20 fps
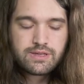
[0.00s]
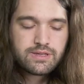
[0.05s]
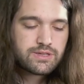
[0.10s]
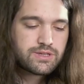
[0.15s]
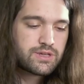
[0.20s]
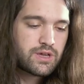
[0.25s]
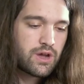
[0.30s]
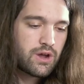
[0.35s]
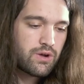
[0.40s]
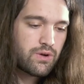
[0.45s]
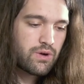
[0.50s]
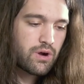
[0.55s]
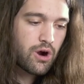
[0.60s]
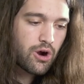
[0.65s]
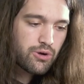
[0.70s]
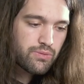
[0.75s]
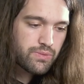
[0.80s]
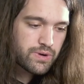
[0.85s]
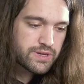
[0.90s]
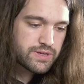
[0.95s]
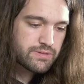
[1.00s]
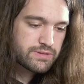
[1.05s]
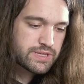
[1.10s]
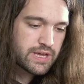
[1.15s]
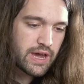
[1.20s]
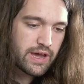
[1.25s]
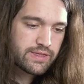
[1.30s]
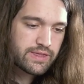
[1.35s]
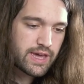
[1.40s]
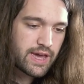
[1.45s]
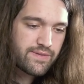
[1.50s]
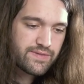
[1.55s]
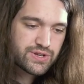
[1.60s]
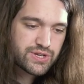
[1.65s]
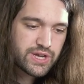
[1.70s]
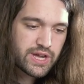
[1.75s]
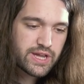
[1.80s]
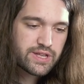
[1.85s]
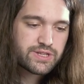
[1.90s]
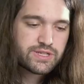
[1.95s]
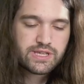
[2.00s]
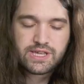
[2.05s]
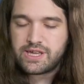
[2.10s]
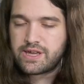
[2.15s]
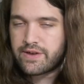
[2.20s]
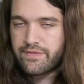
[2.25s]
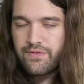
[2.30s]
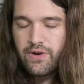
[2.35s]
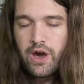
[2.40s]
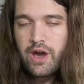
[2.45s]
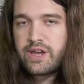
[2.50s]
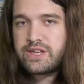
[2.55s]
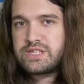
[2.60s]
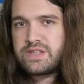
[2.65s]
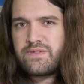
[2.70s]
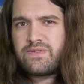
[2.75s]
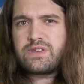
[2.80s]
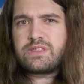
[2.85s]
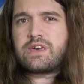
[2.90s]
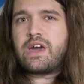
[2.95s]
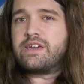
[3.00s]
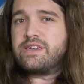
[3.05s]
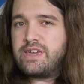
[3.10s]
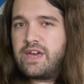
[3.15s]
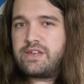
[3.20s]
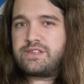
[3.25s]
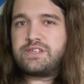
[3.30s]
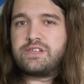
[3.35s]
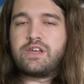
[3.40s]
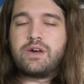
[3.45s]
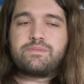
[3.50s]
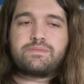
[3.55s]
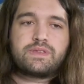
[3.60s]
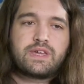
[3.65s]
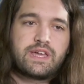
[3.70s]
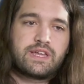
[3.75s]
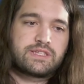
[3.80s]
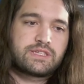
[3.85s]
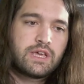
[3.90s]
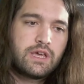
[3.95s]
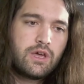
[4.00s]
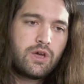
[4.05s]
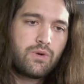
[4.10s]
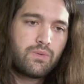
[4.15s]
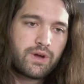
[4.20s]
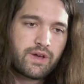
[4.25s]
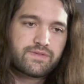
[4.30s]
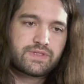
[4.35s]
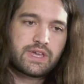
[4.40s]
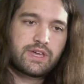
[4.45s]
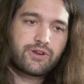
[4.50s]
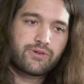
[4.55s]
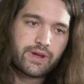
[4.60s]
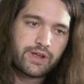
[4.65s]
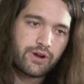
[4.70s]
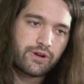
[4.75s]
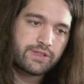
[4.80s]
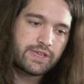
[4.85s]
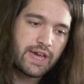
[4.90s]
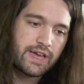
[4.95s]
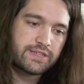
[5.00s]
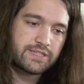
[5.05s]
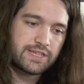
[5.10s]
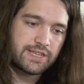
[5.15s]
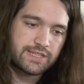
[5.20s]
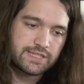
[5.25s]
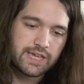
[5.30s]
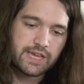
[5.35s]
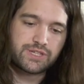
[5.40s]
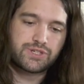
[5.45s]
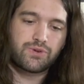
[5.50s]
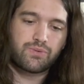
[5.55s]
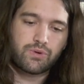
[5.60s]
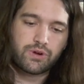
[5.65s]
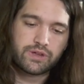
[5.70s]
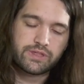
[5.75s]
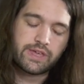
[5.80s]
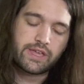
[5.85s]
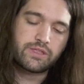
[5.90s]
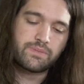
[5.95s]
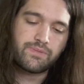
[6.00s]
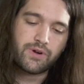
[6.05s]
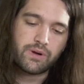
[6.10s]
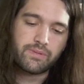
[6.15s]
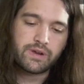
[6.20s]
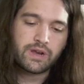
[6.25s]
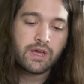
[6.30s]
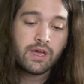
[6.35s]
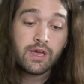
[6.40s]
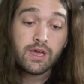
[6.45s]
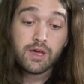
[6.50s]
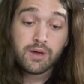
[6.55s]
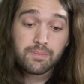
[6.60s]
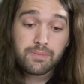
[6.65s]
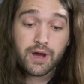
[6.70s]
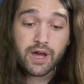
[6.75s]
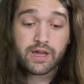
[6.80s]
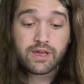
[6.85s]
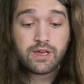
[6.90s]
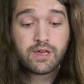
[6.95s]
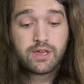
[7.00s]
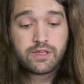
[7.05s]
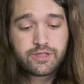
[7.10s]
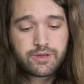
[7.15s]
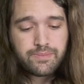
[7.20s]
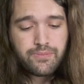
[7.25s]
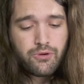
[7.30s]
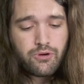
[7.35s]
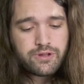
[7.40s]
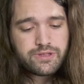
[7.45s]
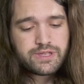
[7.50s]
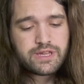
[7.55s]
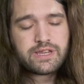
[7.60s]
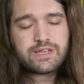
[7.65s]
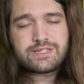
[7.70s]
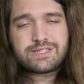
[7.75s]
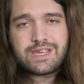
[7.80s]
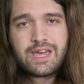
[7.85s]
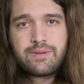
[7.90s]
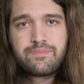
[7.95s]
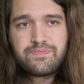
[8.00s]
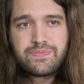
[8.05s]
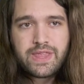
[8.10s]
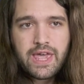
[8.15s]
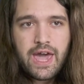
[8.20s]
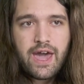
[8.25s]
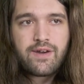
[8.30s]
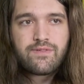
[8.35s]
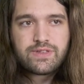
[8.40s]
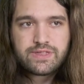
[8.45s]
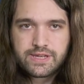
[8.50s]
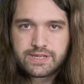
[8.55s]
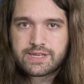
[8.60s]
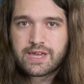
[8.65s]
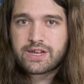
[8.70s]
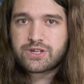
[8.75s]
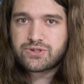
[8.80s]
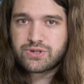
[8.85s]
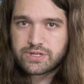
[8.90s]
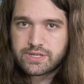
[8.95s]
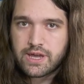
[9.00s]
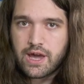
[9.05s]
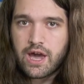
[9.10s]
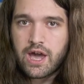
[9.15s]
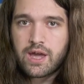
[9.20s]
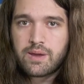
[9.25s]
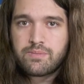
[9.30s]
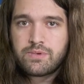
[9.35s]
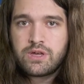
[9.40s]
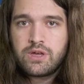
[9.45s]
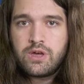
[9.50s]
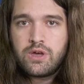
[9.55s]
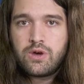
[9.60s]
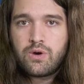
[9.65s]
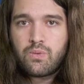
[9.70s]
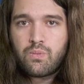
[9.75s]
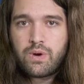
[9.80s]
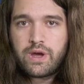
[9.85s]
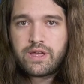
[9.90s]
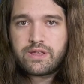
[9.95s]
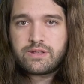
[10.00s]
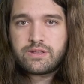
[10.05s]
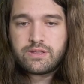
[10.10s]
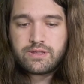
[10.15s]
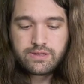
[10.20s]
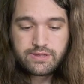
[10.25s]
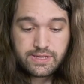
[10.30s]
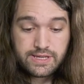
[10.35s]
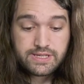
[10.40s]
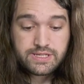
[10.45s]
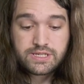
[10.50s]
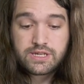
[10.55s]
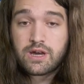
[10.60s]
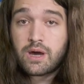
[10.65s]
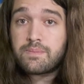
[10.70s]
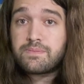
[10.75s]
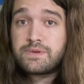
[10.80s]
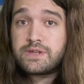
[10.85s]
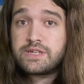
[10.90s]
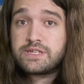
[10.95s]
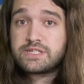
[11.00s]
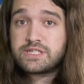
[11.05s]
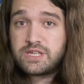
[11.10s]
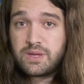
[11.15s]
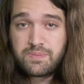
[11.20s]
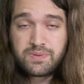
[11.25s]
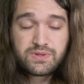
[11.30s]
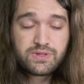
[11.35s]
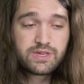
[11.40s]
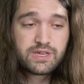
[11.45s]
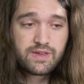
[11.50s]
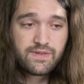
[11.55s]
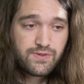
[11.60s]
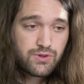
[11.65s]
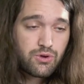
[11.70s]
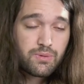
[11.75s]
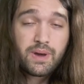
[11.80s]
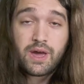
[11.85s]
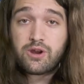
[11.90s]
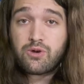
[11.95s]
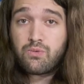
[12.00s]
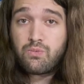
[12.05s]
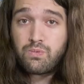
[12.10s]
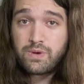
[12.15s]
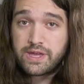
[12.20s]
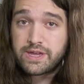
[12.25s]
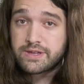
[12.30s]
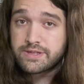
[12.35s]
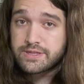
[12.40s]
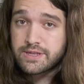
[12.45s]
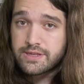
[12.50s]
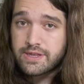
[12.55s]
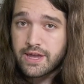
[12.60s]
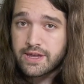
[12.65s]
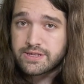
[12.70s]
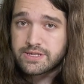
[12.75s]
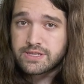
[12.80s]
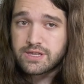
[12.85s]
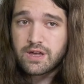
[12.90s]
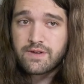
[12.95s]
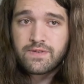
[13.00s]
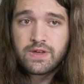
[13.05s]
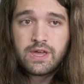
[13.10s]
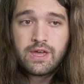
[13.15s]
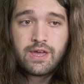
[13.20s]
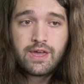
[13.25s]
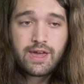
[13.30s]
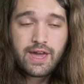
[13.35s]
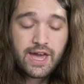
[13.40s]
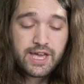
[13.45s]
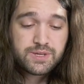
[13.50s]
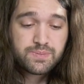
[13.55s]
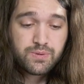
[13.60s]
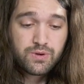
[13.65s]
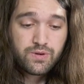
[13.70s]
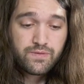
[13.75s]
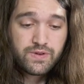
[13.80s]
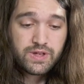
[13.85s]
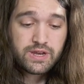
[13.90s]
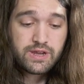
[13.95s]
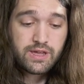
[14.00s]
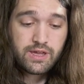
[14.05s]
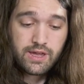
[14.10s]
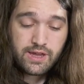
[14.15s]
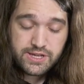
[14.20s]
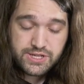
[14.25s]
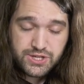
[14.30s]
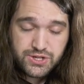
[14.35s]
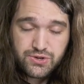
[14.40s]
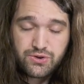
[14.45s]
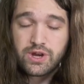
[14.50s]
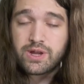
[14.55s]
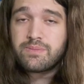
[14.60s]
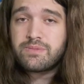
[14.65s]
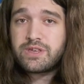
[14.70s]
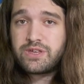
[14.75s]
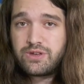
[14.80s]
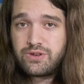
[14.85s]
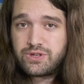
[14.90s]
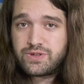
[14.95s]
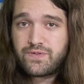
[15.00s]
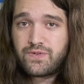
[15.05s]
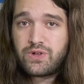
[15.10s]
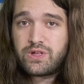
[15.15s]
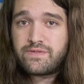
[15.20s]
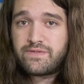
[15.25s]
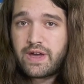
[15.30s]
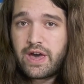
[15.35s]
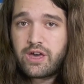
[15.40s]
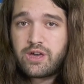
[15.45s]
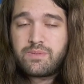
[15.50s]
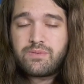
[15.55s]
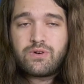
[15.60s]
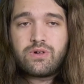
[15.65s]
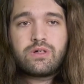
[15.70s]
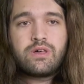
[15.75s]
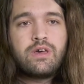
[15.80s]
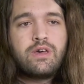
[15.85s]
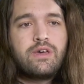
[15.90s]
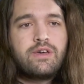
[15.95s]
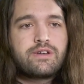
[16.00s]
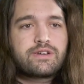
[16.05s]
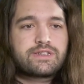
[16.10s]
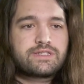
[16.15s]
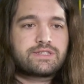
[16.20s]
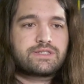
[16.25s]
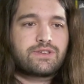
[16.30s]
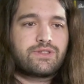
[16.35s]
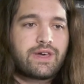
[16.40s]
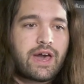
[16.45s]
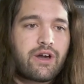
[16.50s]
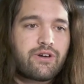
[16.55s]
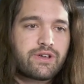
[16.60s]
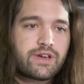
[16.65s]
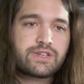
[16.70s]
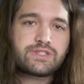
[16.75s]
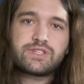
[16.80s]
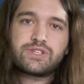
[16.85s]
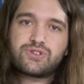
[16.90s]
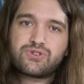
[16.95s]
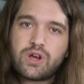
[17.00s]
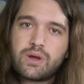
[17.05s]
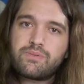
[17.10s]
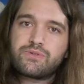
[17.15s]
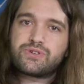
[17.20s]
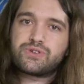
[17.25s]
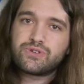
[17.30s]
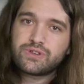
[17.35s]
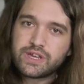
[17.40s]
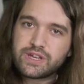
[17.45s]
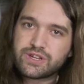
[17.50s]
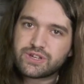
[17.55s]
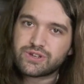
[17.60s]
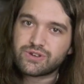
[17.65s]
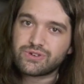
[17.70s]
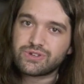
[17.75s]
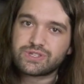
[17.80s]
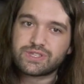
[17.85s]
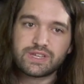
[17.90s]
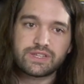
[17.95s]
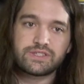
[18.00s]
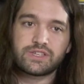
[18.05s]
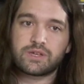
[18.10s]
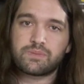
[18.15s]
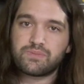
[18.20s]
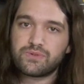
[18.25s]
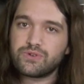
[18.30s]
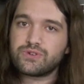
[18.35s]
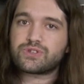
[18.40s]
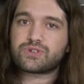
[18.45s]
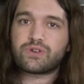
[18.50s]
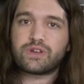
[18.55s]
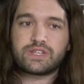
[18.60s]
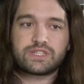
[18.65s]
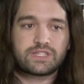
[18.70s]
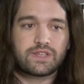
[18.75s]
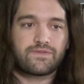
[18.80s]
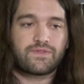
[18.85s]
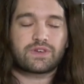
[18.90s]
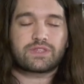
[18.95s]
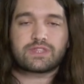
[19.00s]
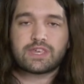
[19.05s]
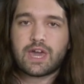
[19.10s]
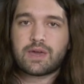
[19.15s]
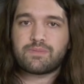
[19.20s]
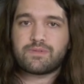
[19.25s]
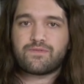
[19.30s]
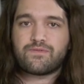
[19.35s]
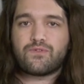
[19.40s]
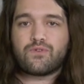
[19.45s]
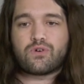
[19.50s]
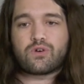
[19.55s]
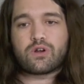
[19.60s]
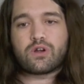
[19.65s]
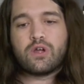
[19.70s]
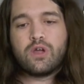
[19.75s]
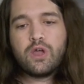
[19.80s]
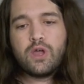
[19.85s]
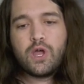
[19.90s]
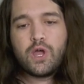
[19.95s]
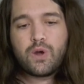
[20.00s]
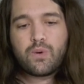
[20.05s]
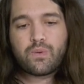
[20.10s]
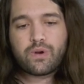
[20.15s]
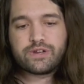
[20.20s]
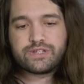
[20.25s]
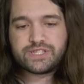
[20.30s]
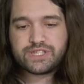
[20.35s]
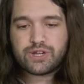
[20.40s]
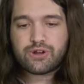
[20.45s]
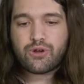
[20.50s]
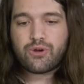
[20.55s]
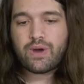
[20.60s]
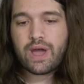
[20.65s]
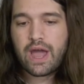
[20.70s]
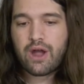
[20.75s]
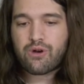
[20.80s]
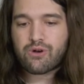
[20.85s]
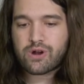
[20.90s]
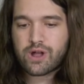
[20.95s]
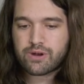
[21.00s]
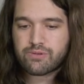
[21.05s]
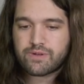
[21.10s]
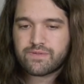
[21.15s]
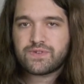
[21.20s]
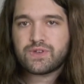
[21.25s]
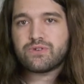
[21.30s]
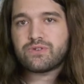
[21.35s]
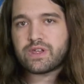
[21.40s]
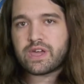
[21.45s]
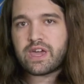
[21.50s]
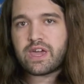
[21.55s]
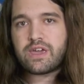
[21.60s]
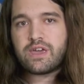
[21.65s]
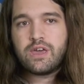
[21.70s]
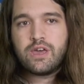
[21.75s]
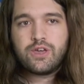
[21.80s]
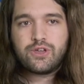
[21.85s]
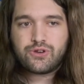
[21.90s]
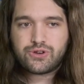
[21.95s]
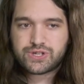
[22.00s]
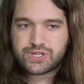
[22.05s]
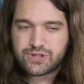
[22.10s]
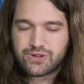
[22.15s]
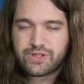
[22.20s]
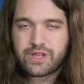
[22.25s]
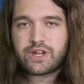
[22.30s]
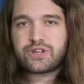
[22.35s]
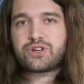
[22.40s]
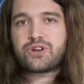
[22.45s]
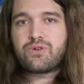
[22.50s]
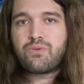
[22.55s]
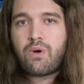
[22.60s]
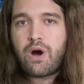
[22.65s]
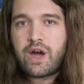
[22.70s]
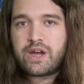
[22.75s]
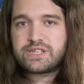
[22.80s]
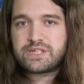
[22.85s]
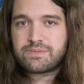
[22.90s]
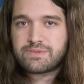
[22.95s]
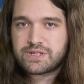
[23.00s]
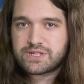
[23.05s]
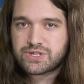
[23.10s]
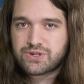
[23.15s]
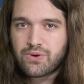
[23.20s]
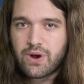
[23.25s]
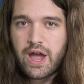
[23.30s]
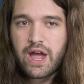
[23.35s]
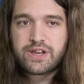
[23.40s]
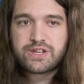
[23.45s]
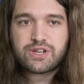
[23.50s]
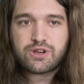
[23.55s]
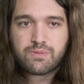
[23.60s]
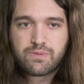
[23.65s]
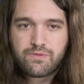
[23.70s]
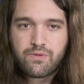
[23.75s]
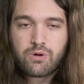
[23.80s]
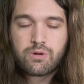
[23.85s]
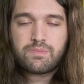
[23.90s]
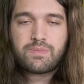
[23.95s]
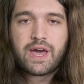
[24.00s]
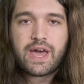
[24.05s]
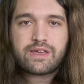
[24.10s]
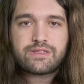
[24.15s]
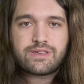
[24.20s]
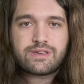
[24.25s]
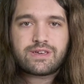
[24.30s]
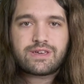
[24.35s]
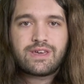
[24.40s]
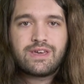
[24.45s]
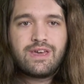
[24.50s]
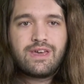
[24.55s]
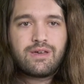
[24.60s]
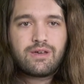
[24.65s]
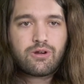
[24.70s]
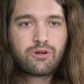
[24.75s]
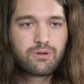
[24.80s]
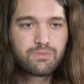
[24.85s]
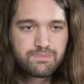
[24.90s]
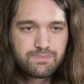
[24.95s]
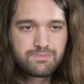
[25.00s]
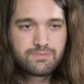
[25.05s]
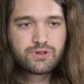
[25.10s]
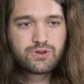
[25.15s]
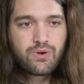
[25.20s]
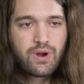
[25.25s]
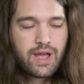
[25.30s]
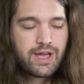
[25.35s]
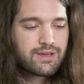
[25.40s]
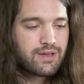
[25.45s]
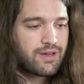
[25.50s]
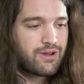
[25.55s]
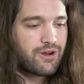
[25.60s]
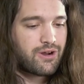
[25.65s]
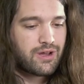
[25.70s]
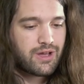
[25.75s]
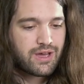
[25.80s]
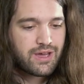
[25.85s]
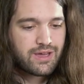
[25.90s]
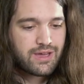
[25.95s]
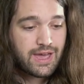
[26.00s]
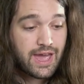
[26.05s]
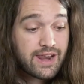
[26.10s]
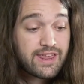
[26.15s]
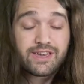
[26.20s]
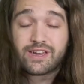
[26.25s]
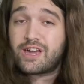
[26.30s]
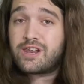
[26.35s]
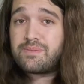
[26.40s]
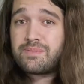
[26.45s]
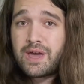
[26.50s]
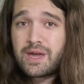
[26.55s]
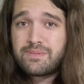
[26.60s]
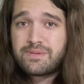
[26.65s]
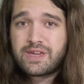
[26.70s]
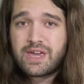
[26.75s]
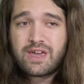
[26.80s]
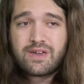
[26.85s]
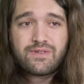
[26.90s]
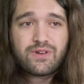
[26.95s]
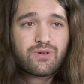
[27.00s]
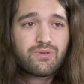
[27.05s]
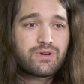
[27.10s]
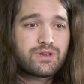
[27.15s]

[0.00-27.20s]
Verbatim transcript: So hardware side, they haven't changed. E F I, stuff like that, yes, it updates. We have to iterate our testing. It's extra work in that department. But the important thing is that having this extra time, when these companies typically give you about a week to test stuff, has proven extremely useful and valuable, because it's allowed us to troubleshoot issues, things like blue screen, stuff like that, before, where zero hour on review day, you're still not sure why something's crashing or performing badly, or, cra or uh, any kind of bad behavior